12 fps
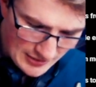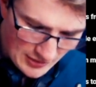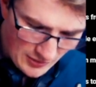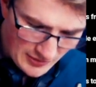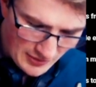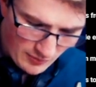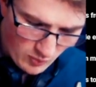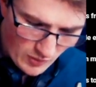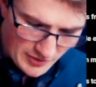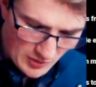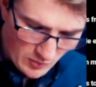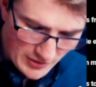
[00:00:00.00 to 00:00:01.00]
to sort of
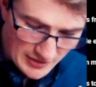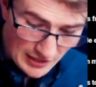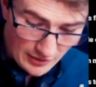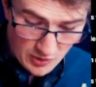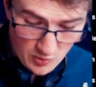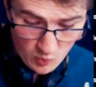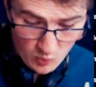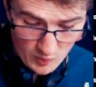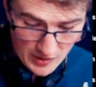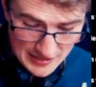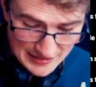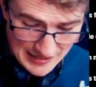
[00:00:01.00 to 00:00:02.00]
one-to-one tell you
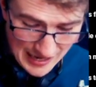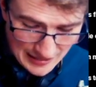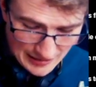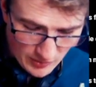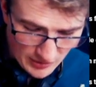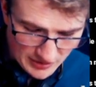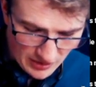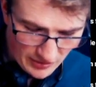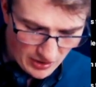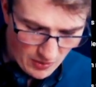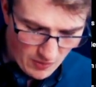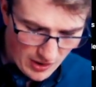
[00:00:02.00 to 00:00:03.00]
exactly what's going to
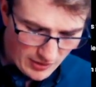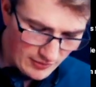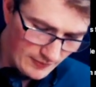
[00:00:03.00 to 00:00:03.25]
go on.